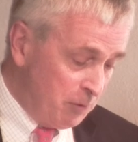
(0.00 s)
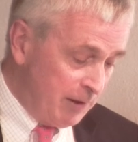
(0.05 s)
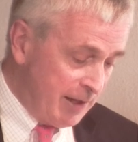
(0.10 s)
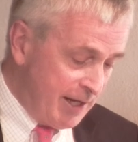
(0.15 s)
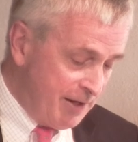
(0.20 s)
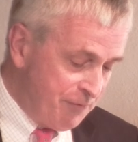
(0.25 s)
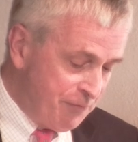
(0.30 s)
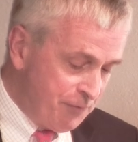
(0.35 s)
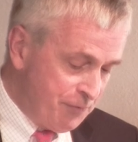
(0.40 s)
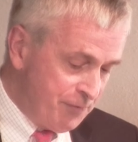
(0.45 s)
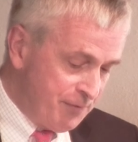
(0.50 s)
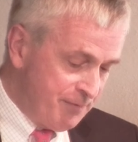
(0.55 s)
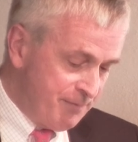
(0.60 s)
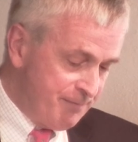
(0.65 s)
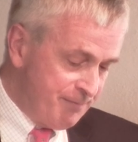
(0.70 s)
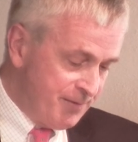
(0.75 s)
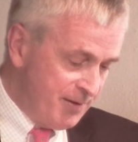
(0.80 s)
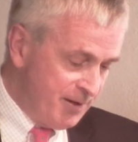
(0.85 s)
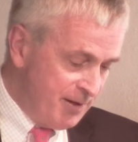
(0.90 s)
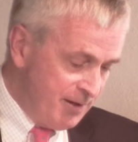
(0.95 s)
life
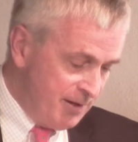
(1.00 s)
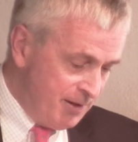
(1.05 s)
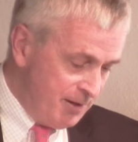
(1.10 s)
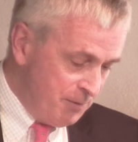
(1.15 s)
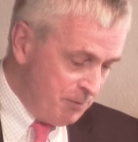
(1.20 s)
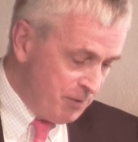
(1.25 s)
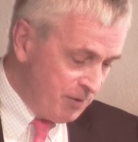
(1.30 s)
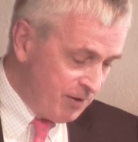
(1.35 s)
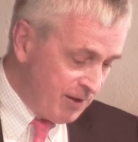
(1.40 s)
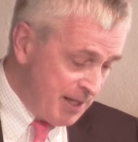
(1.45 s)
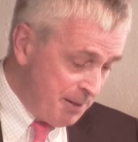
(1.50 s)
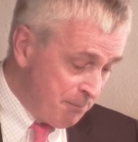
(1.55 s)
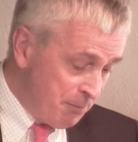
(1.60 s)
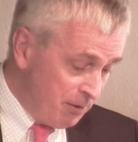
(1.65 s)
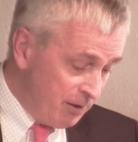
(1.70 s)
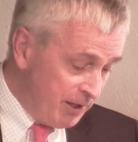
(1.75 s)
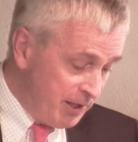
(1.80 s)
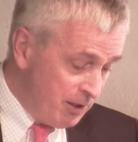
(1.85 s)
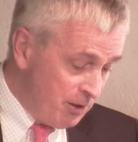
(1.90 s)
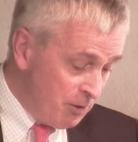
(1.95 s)
with
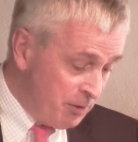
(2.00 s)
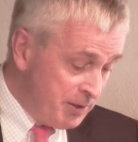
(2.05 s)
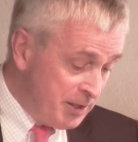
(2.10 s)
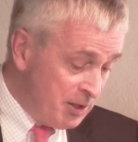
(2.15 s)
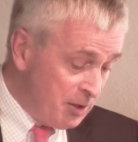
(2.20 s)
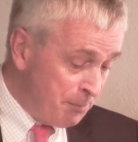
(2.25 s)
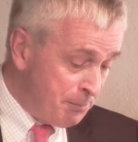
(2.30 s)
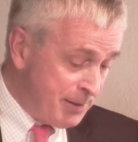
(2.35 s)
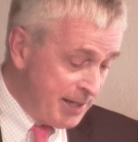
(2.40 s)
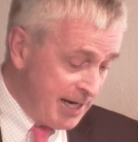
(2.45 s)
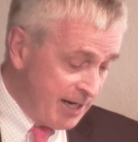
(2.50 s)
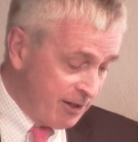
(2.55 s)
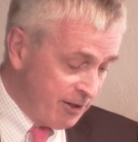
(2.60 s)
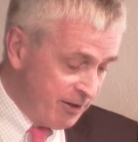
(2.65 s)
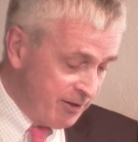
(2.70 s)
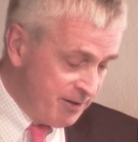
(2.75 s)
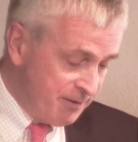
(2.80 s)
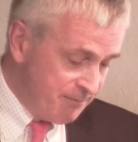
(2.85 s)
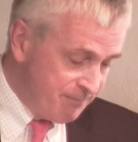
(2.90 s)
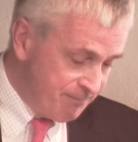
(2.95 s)
Kimberly O'Neill
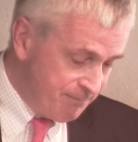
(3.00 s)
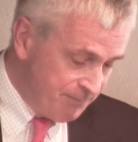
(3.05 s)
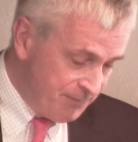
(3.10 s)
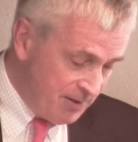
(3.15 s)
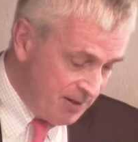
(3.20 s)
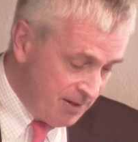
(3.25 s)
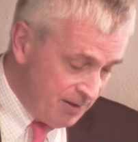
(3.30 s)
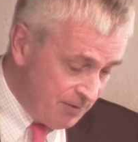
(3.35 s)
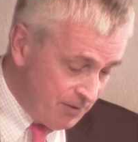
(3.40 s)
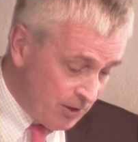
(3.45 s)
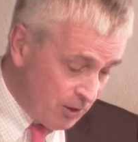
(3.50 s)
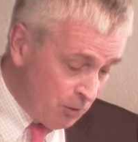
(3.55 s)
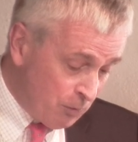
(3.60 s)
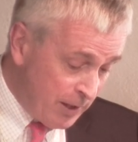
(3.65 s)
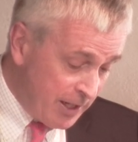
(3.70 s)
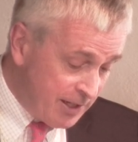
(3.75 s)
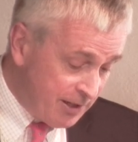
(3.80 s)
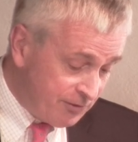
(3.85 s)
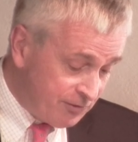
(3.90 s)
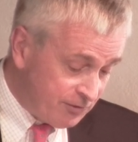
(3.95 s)
Packard, the
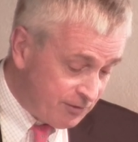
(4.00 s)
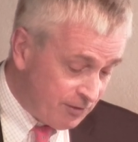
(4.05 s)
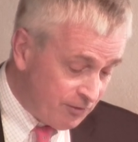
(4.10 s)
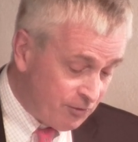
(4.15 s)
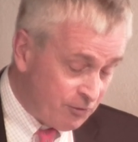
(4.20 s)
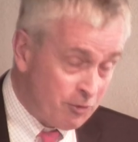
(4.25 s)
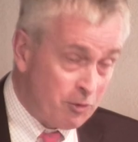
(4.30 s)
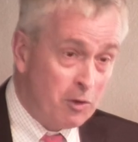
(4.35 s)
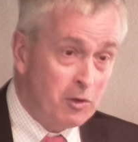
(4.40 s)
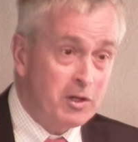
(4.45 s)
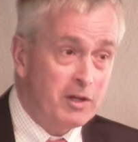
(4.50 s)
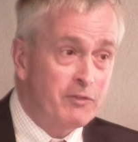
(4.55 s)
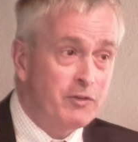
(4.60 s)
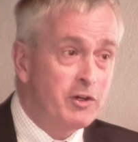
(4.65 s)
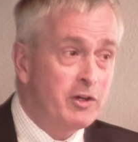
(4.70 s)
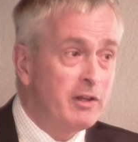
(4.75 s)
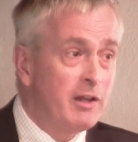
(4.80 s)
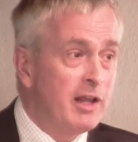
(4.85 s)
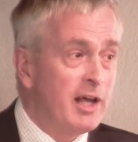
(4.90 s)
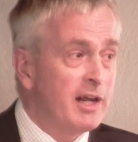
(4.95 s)
greatest stroke of
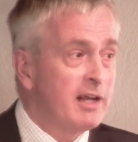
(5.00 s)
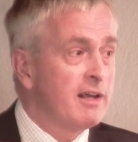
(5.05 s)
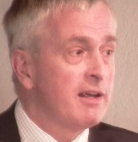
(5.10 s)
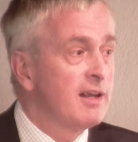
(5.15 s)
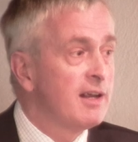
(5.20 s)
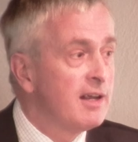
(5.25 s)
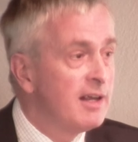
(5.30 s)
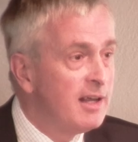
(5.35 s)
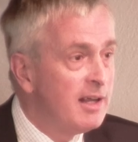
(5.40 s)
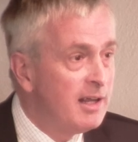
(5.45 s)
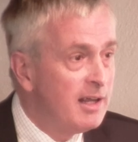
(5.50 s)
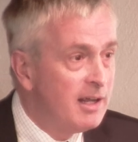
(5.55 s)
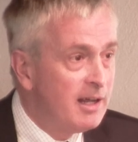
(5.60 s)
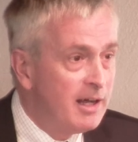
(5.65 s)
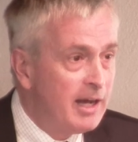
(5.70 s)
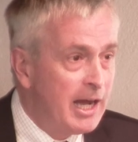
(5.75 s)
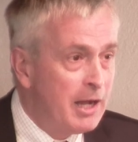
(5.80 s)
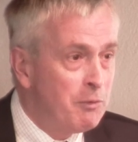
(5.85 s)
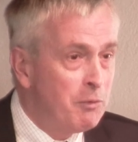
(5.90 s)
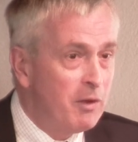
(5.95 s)
good luck
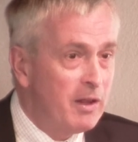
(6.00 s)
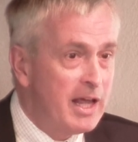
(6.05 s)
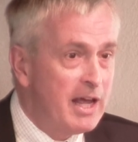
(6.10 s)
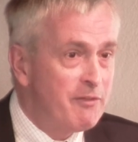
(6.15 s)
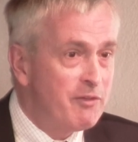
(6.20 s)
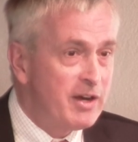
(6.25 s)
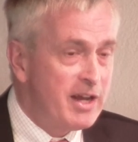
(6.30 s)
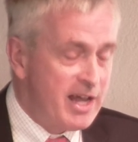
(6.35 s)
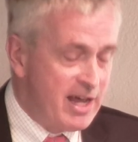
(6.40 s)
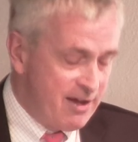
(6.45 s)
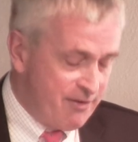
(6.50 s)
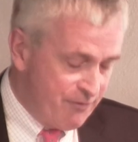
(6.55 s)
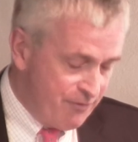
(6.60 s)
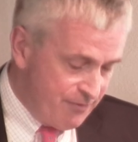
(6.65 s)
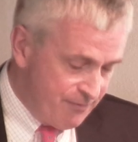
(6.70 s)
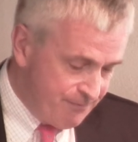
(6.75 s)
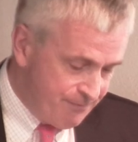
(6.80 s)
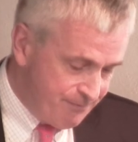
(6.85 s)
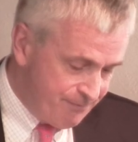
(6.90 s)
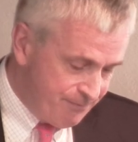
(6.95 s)
I will ever have.
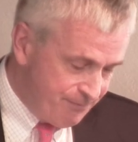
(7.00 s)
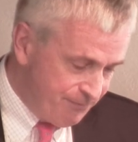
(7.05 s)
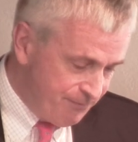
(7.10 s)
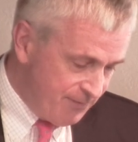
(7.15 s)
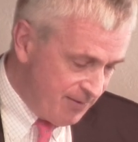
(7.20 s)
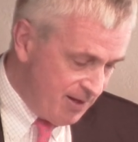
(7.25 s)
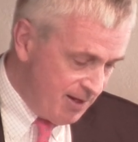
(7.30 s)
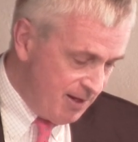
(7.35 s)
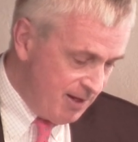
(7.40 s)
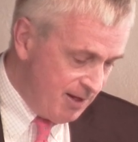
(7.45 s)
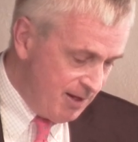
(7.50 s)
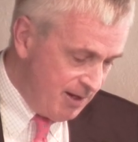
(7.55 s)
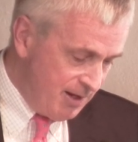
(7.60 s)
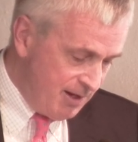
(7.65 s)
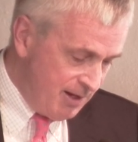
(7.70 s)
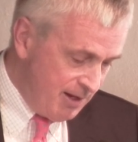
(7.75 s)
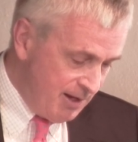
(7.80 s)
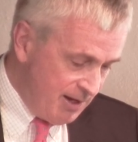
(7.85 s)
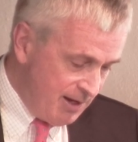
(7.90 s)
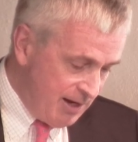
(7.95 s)

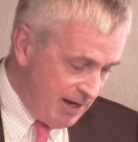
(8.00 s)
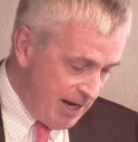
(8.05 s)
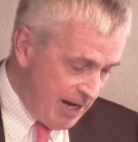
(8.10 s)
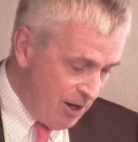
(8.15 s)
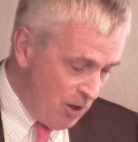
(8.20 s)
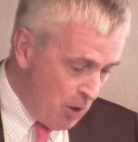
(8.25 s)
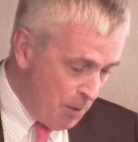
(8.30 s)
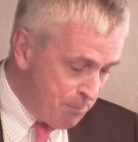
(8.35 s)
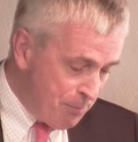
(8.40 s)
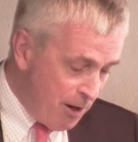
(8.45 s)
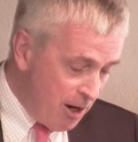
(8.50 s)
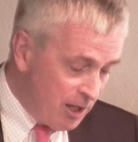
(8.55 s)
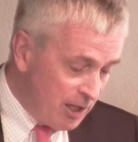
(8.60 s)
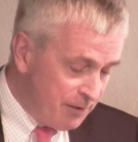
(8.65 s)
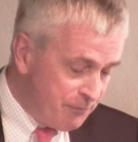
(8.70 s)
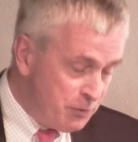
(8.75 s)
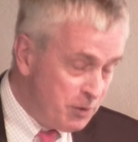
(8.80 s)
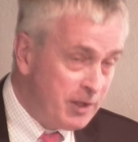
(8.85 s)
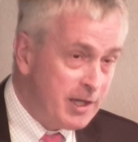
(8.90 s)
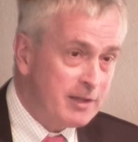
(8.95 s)
I hope all
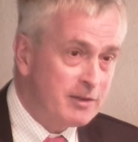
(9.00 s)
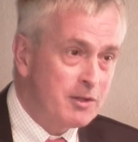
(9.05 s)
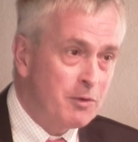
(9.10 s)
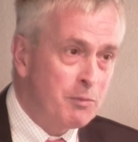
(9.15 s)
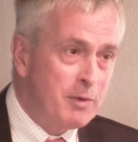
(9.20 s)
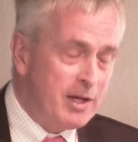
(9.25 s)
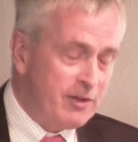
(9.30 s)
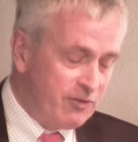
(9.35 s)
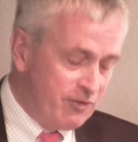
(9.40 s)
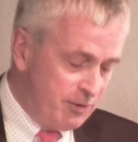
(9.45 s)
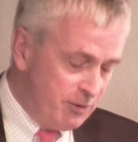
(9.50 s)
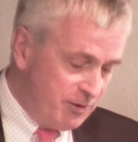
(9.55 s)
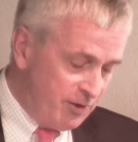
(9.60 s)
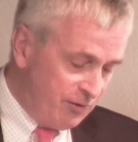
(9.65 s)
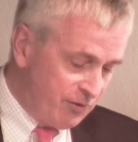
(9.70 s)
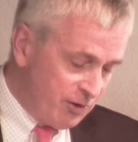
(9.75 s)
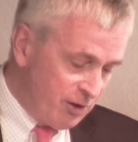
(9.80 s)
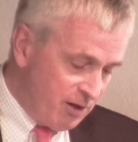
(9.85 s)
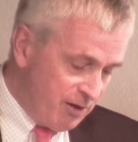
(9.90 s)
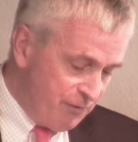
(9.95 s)
of you get the rest you
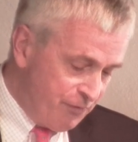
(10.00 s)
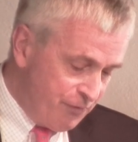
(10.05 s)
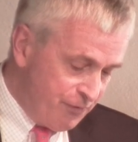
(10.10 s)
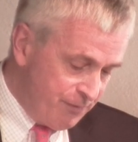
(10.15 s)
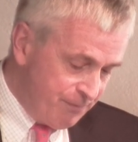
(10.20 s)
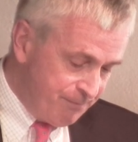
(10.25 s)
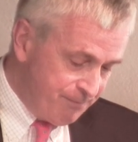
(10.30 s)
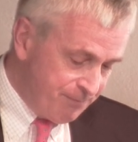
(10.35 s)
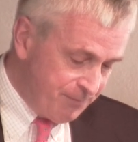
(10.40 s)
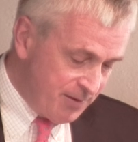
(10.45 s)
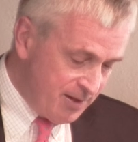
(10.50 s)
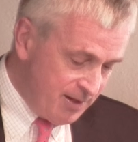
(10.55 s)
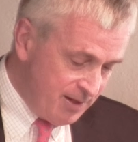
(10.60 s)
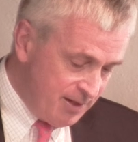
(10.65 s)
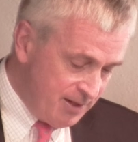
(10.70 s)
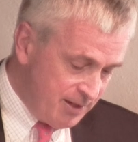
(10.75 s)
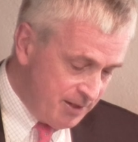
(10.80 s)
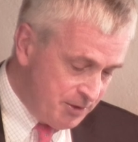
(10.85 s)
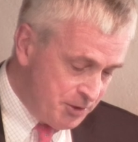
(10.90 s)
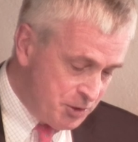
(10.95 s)
deserve.
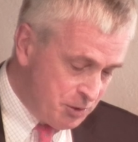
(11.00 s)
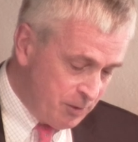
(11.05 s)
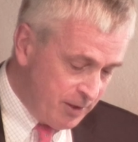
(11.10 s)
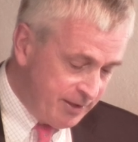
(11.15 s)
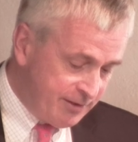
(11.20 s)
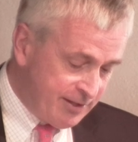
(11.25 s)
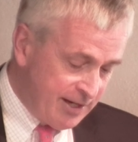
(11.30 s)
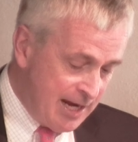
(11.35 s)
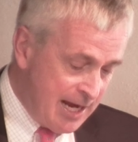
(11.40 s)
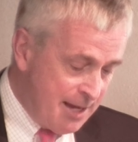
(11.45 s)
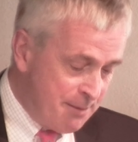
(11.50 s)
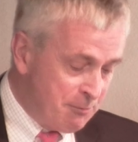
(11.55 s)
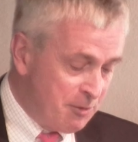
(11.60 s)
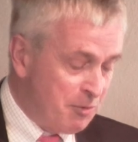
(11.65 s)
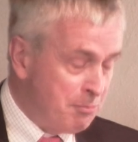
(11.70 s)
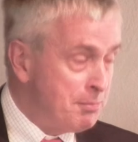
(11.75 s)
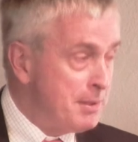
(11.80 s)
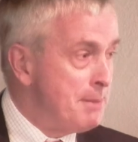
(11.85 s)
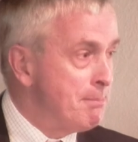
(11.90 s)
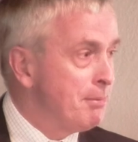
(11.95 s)
Enjoy time
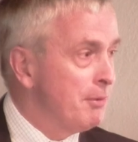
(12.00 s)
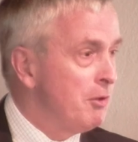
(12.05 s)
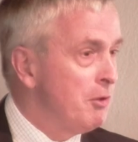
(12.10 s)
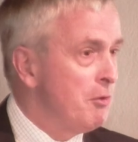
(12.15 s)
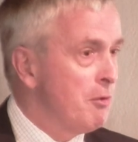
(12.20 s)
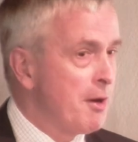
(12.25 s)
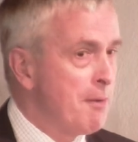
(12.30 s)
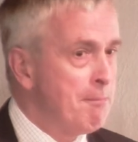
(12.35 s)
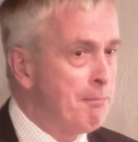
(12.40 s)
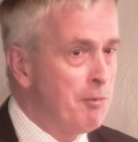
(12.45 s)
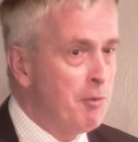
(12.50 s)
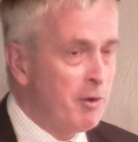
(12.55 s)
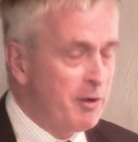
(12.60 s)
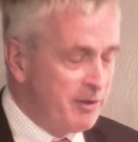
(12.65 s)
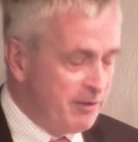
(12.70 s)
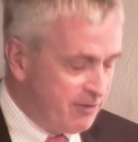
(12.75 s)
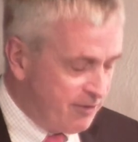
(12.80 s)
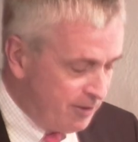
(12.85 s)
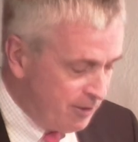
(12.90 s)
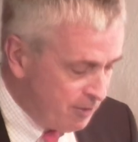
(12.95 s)
with people who are
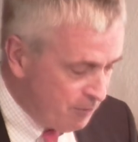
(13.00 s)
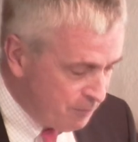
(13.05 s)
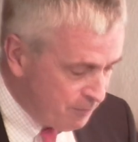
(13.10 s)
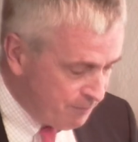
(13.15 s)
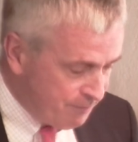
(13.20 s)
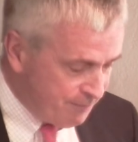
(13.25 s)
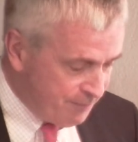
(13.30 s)
important to you.